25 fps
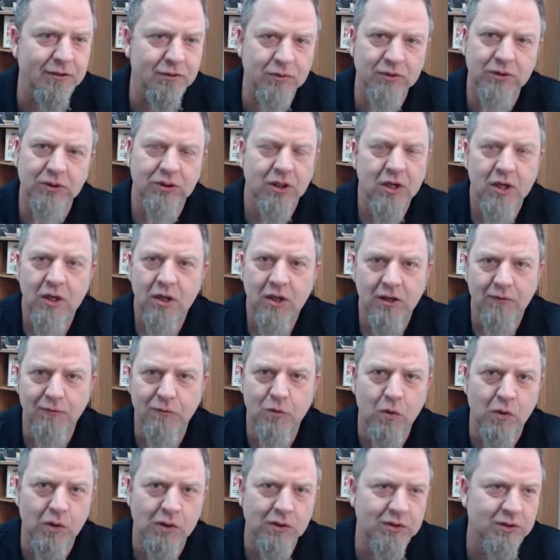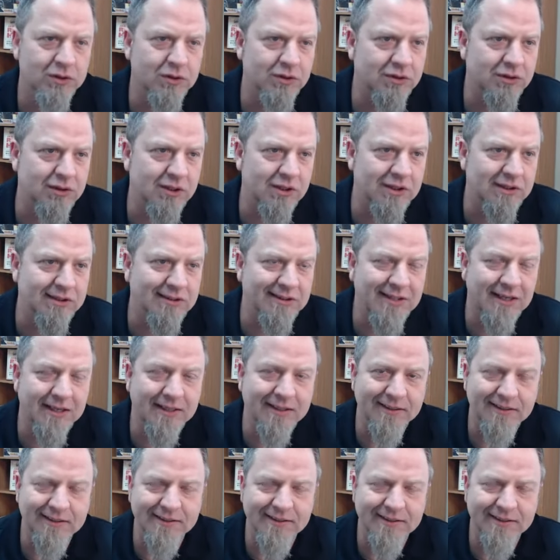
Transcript: which of course is in its second